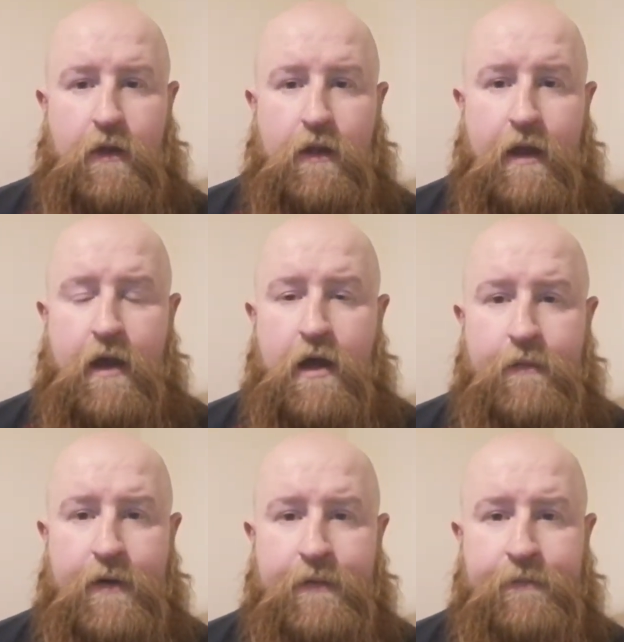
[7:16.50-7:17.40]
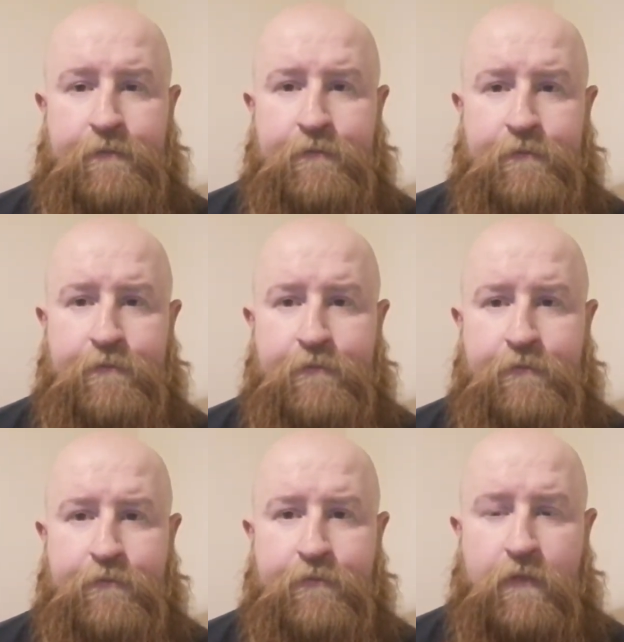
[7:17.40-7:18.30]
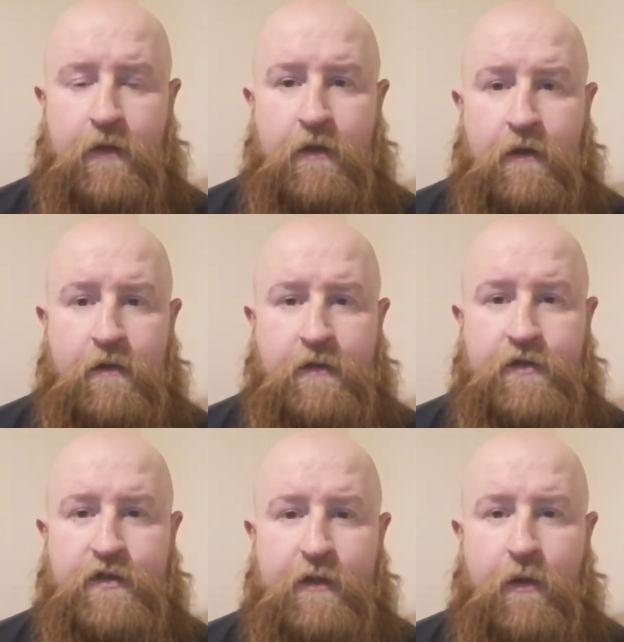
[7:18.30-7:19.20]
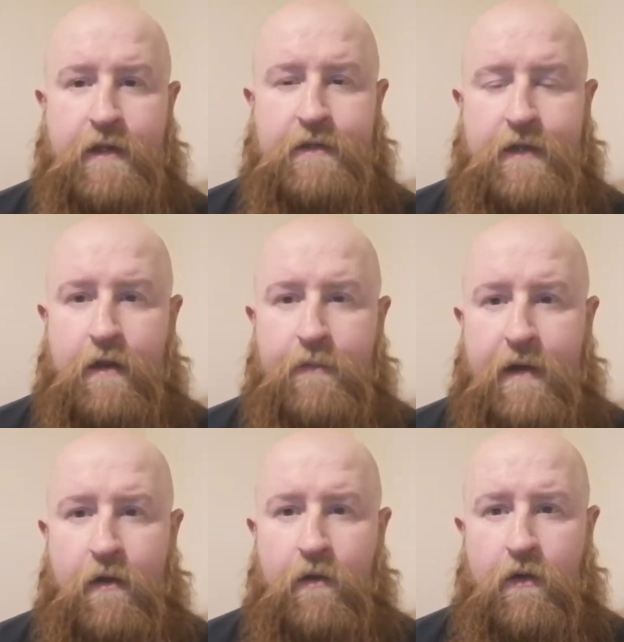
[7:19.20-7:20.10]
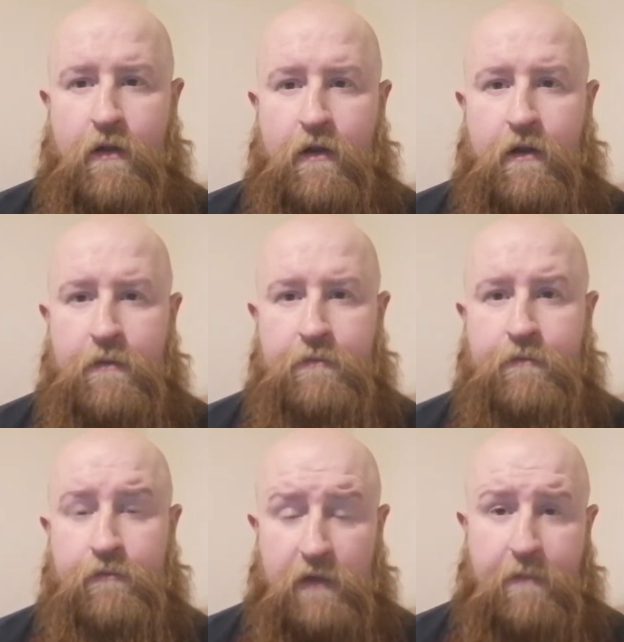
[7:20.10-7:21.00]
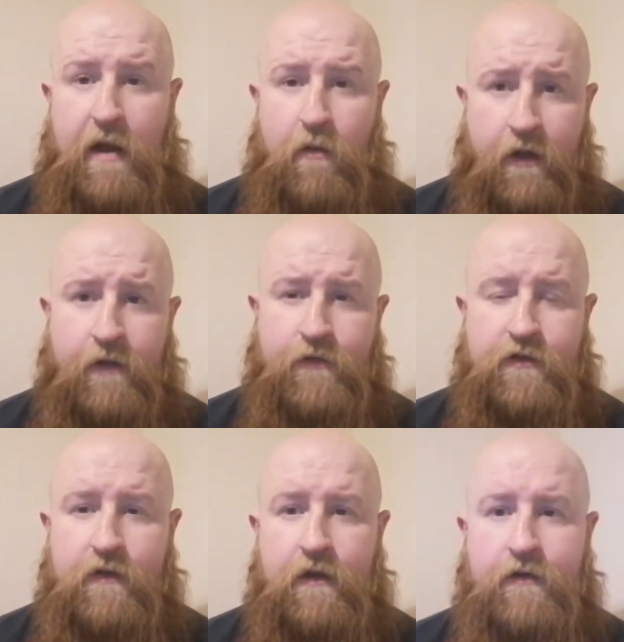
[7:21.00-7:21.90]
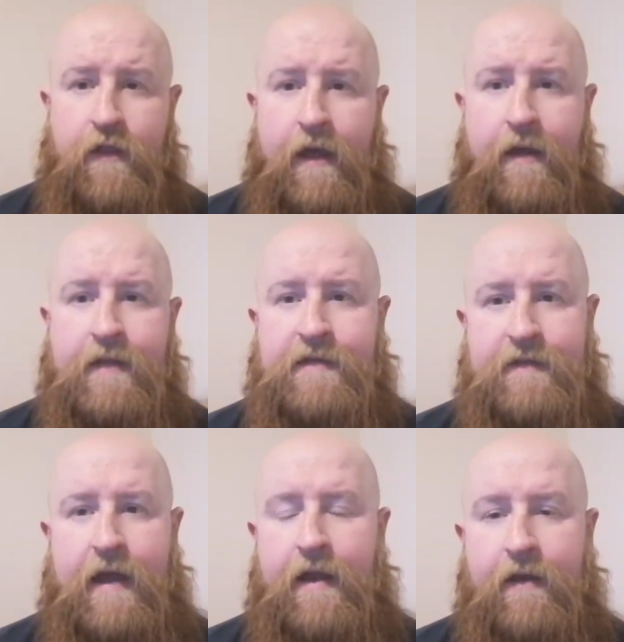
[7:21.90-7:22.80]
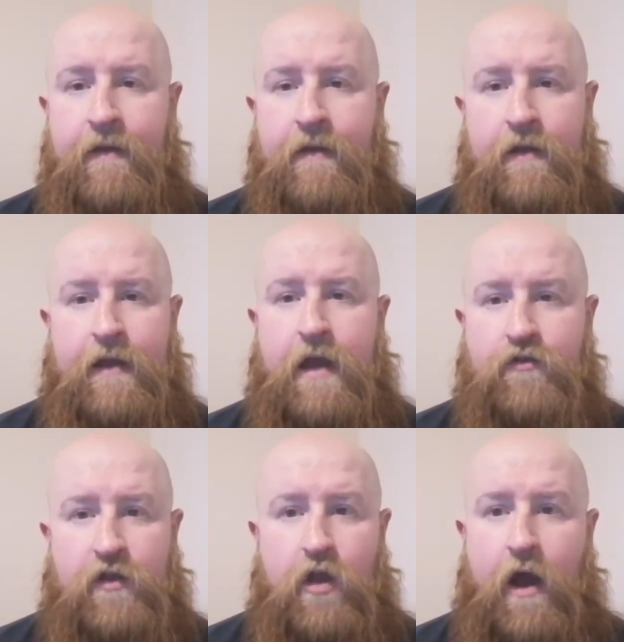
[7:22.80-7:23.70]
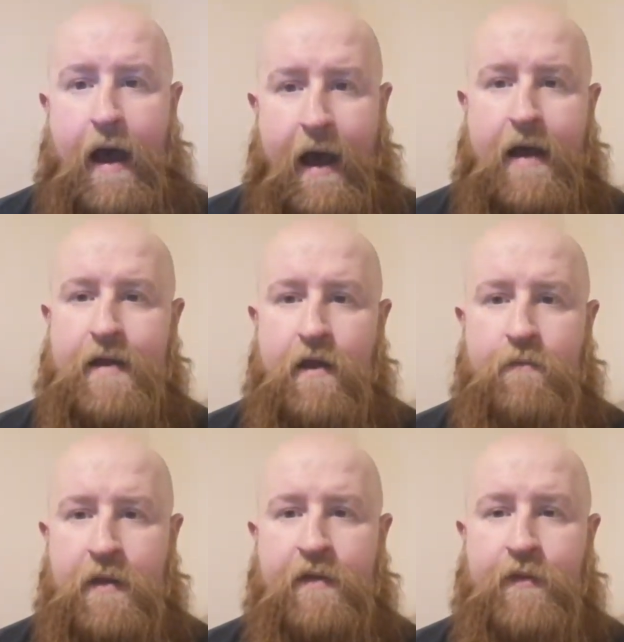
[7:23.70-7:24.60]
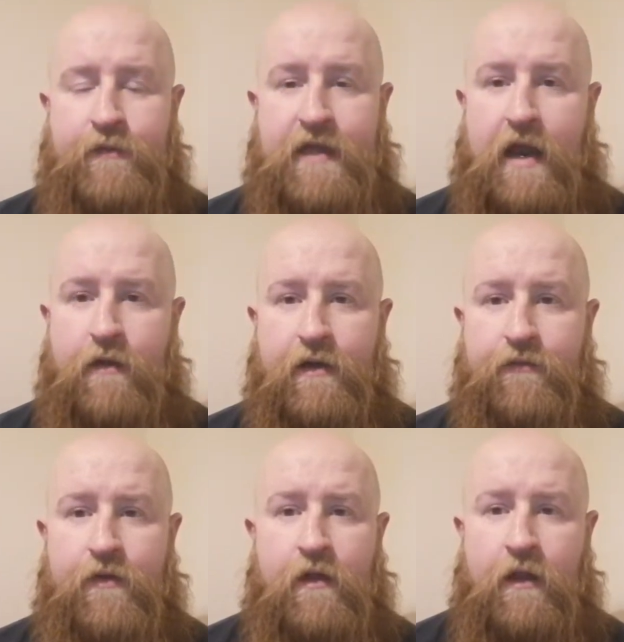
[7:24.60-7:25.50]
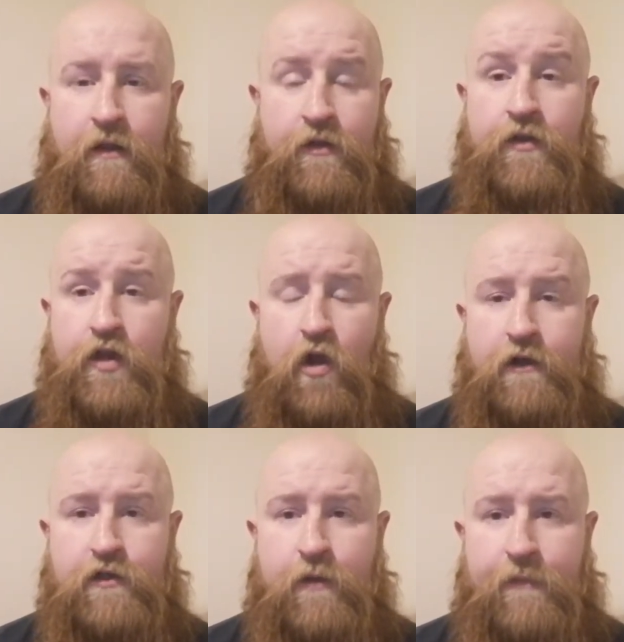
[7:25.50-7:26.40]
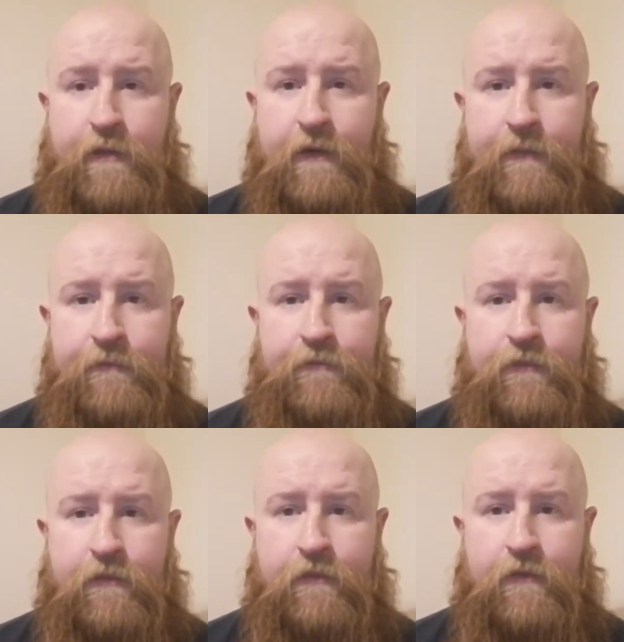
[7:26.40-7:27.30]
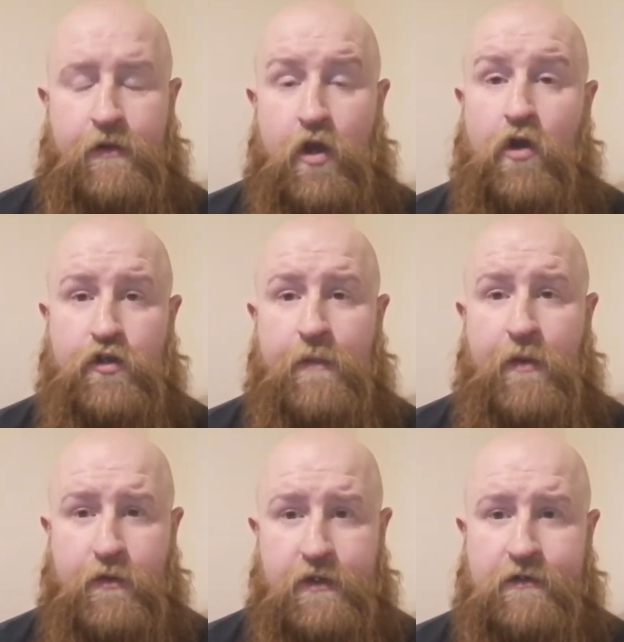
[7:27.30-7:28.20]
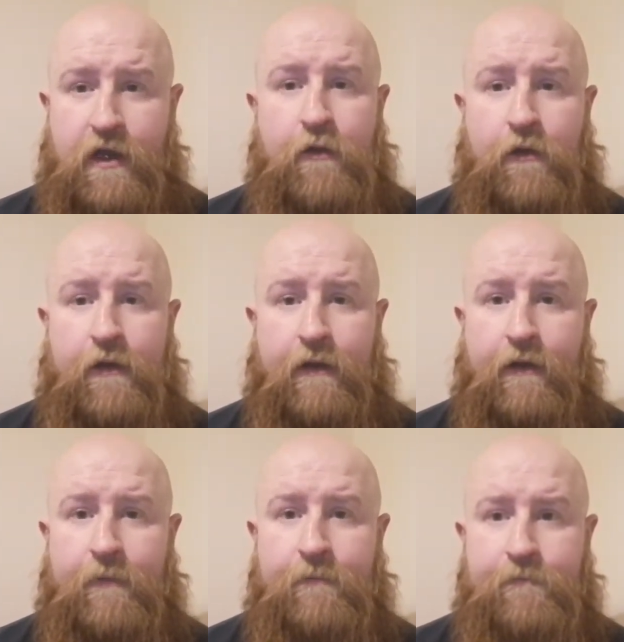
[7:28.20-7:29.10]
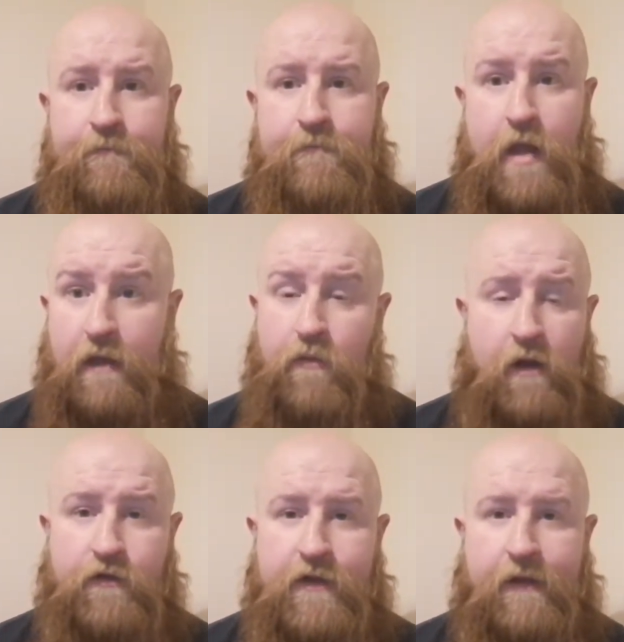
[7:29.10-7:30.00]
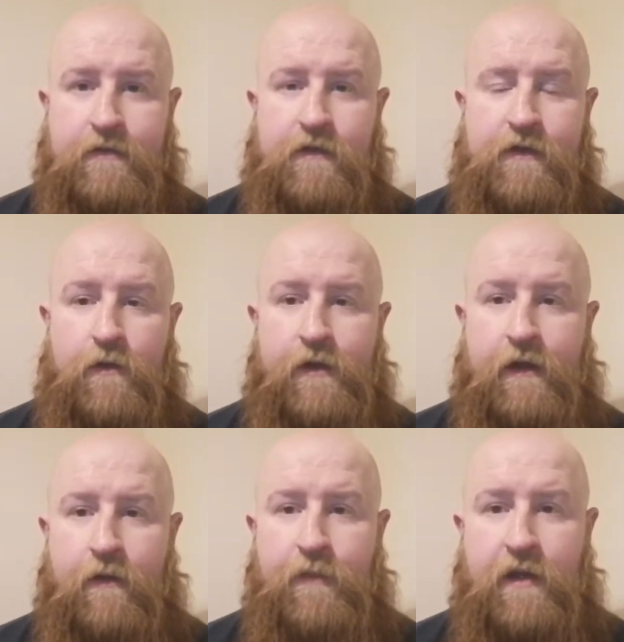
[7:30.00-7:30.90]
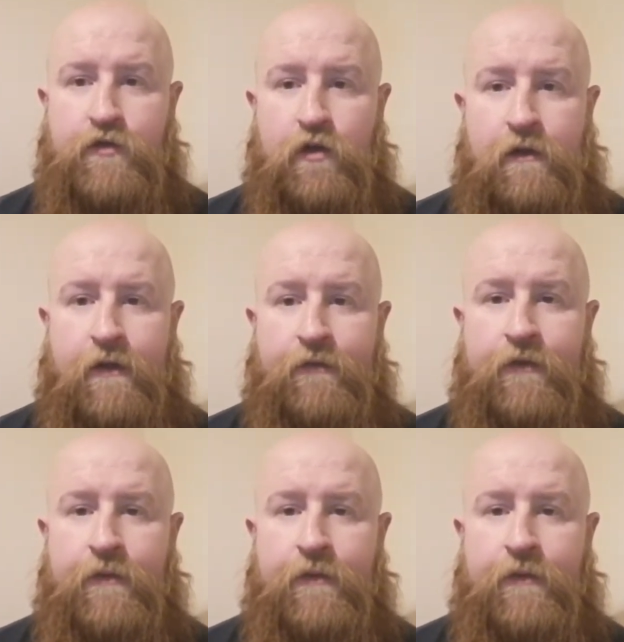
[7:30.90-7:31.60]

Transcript: Yeah, man. Did you see what they said about um, about what you just said there? They said it actually got a higher minimum tariff than the Yorkshire Ripper. The Yorkshire Ripper was a serial killer. Well, still is a serial killer, Peter Sutcliffe.